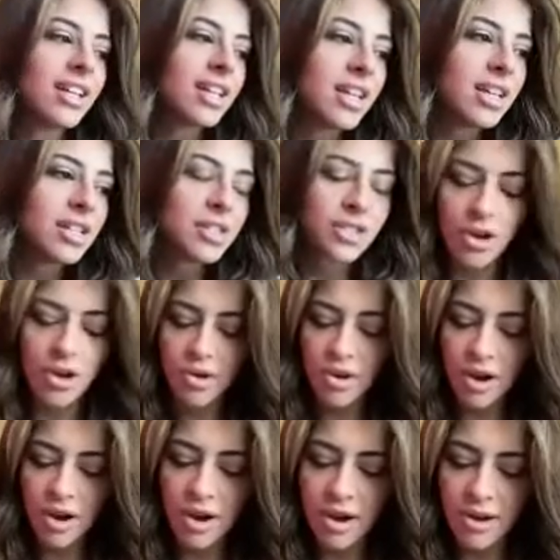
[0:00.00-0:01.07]
So
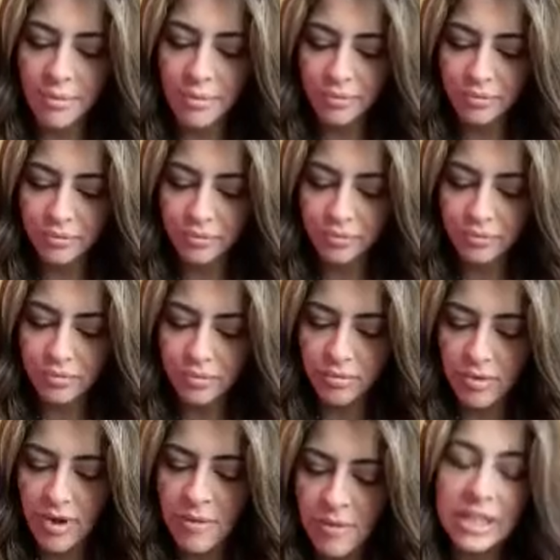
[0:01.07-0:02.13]
I
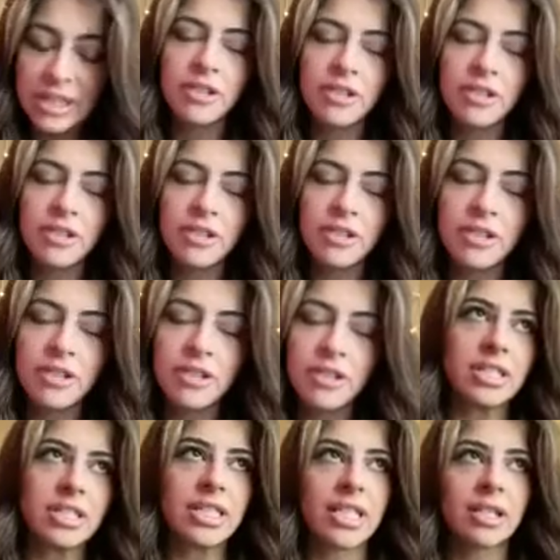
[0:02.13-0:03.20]
mean my most
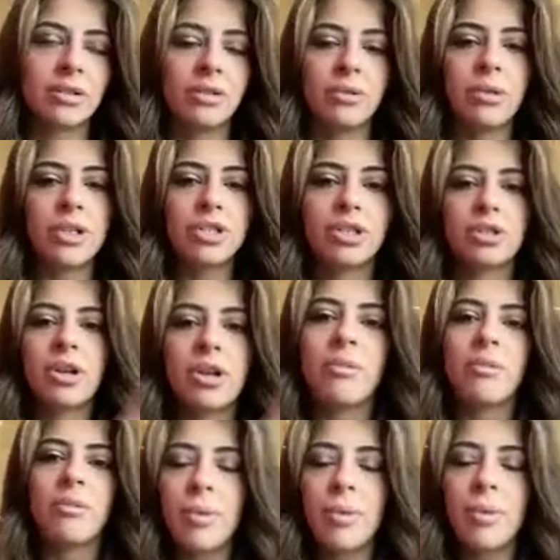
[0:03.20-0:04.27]
recent single, which I'm
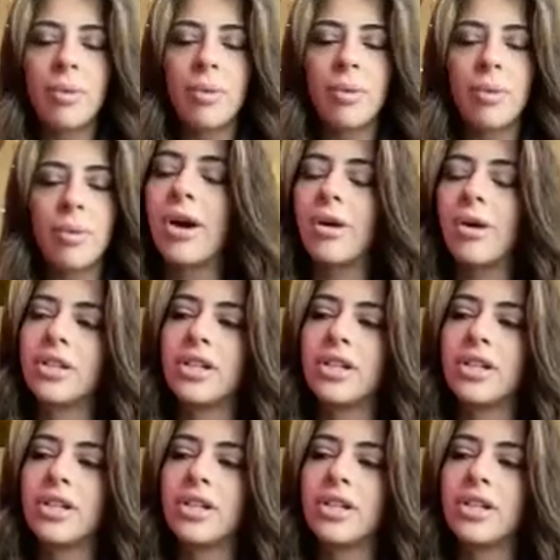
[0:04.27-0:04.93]
about to come out with